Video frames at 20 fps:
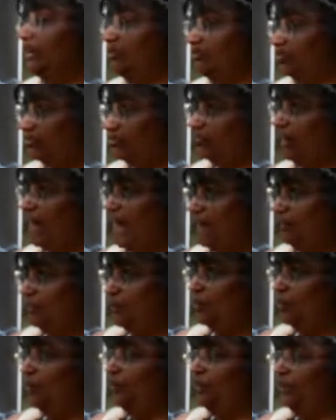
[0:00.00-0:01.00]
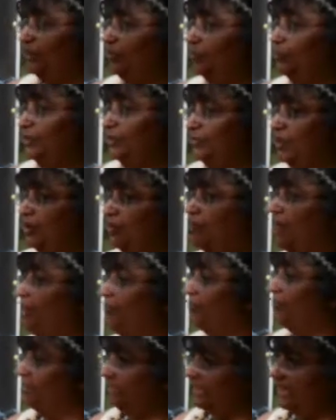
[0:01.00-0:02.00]
intertribal, we don't promote
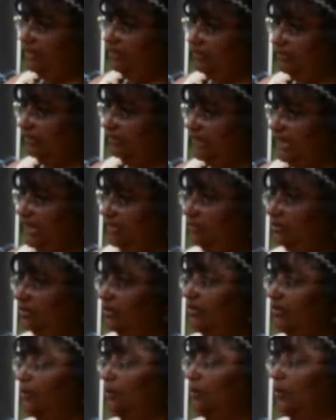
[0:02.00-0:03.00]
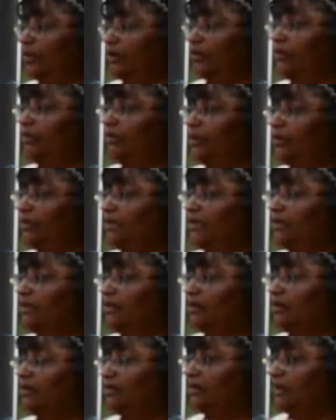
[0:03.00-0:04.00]
one particular nation or one
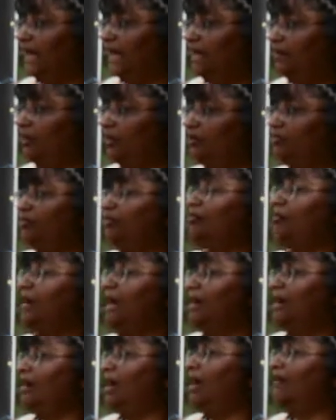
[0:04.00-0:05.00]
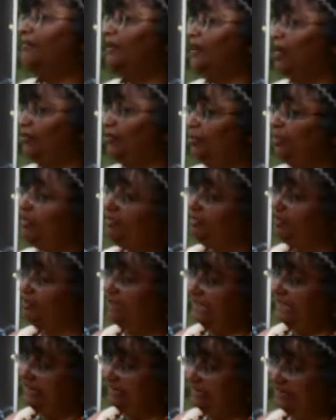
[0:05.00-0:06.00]
particular language. We try to offer
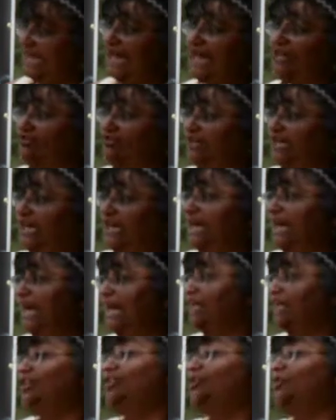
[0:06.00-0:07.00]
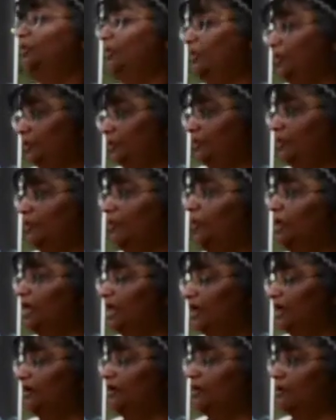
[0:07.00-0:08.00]
opportunities to educate any youth who
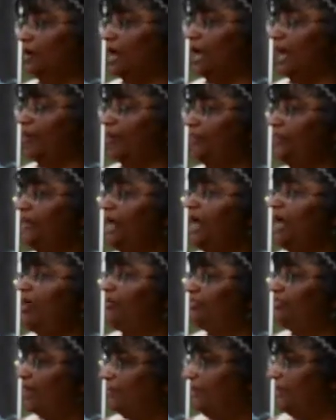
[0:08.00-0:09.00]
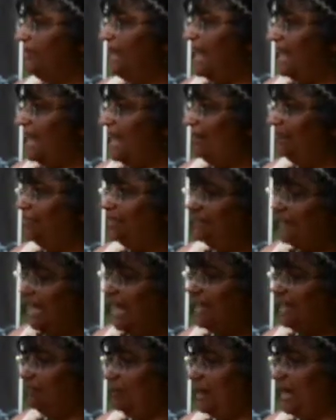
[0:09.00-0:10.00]
come. Some of that happens
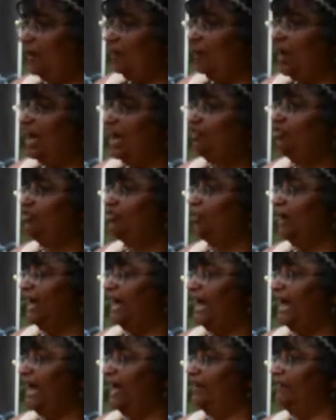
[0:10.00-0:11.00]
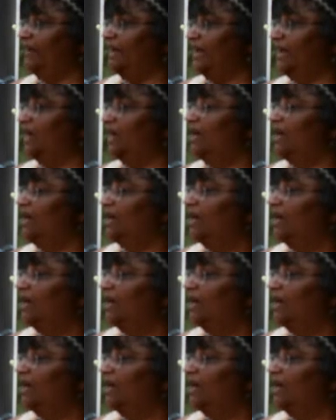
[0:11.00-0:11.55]
at powwows by having